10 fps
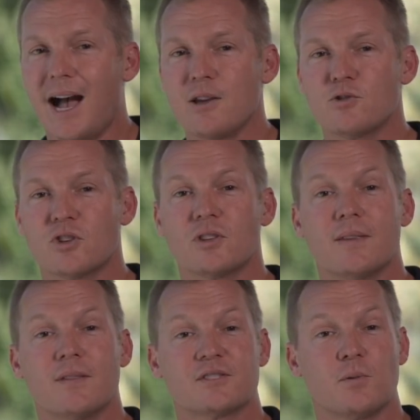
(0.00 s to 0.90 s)
I usually
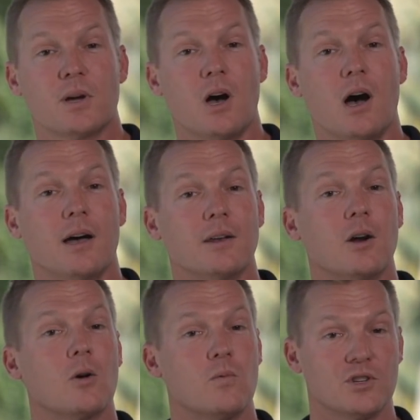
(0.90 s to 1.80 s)
leave this one on
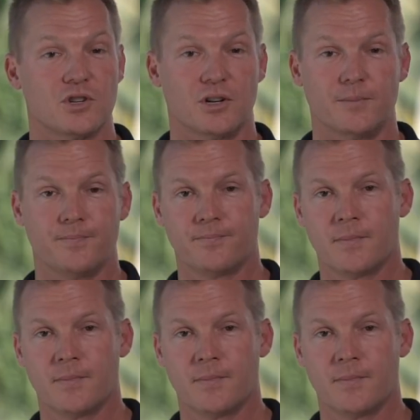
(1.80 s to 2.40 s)
Original.